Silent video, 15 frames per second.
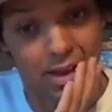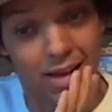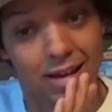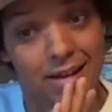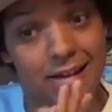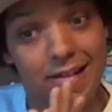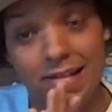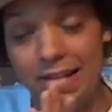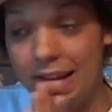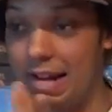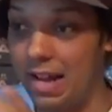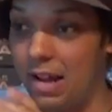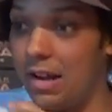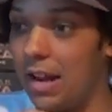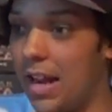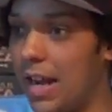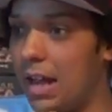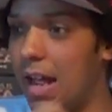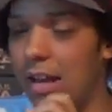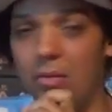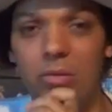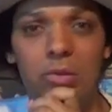and yeah, and then
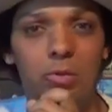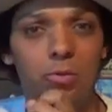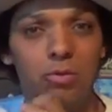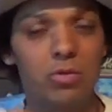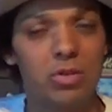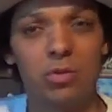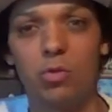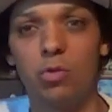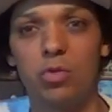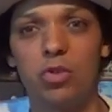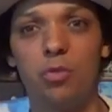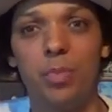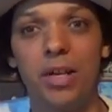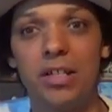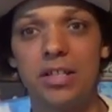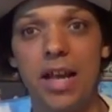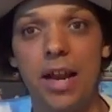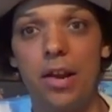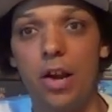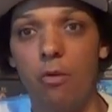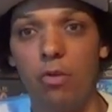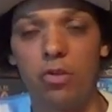and also called Super
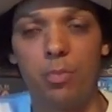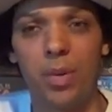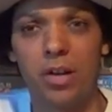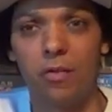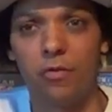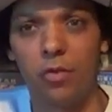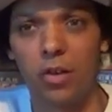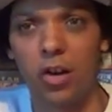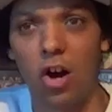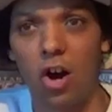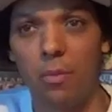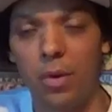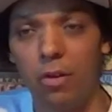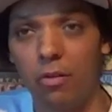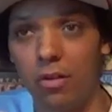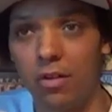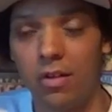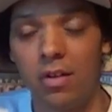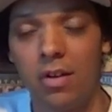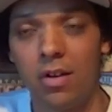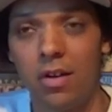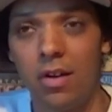Nintendo, which I picked up from the car boot
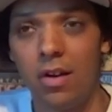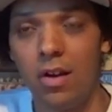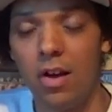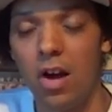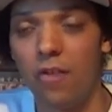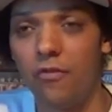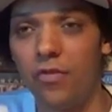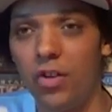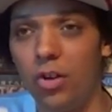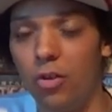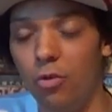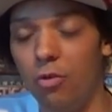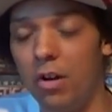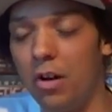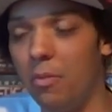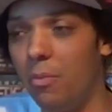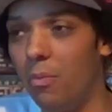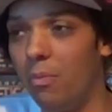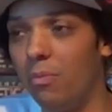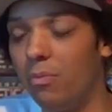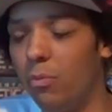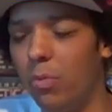a few
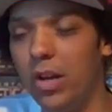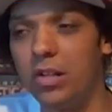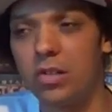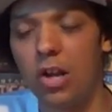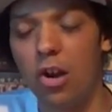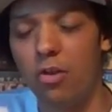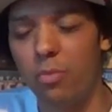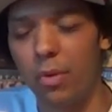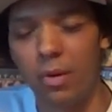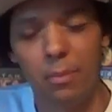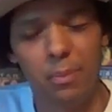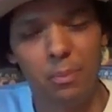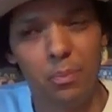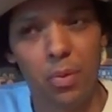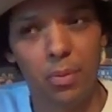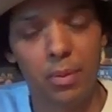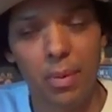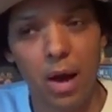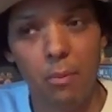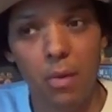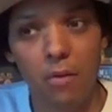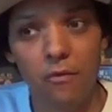um, weeks ago, probably, probably
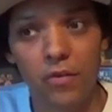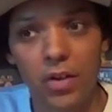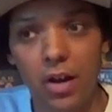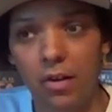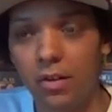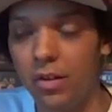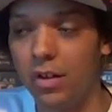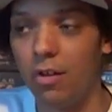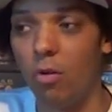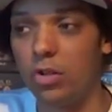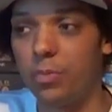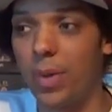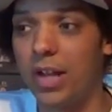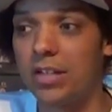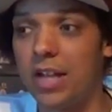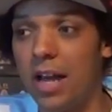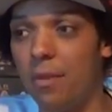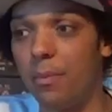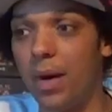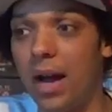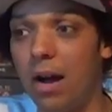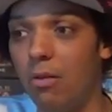about a month ago, which I paid
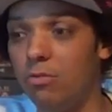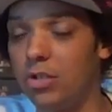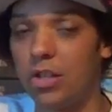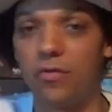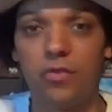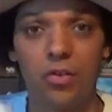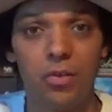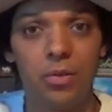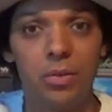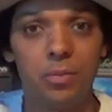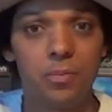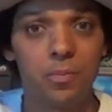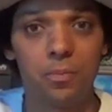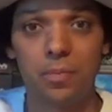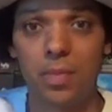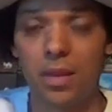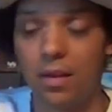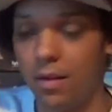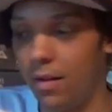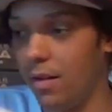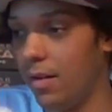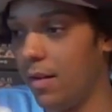ten pound just for
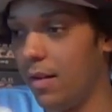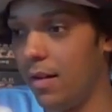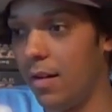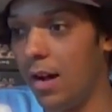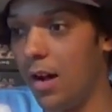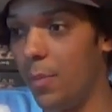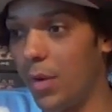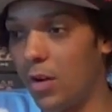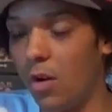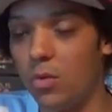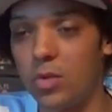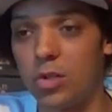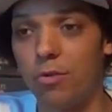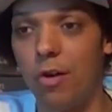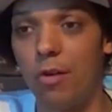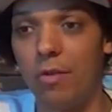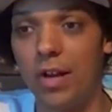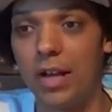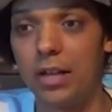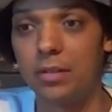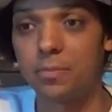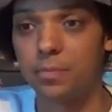um, the console
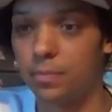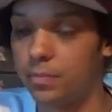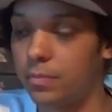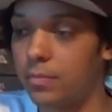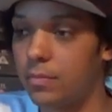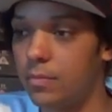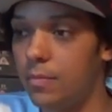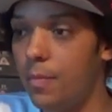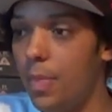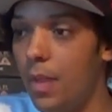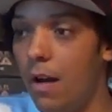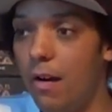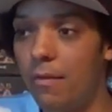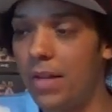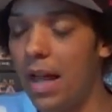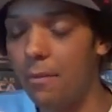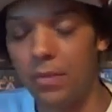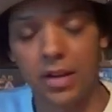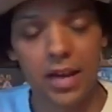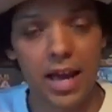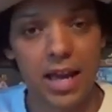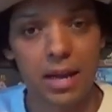only. I've kept
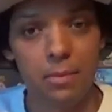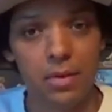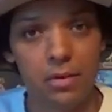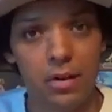the game.